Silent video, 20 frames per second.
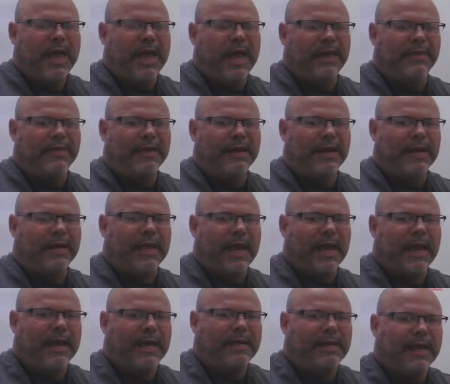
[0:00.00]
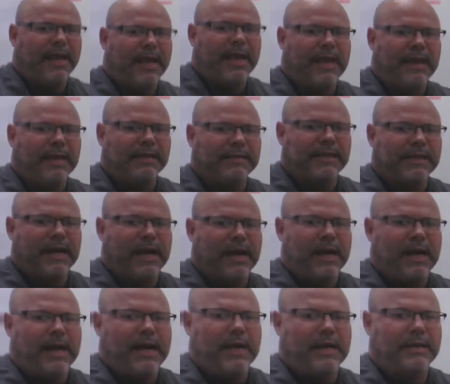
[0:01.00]
And then on A days,
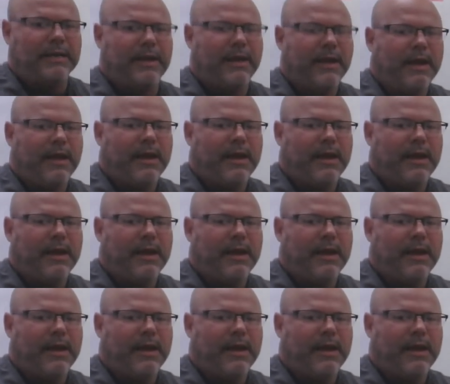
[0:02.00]
on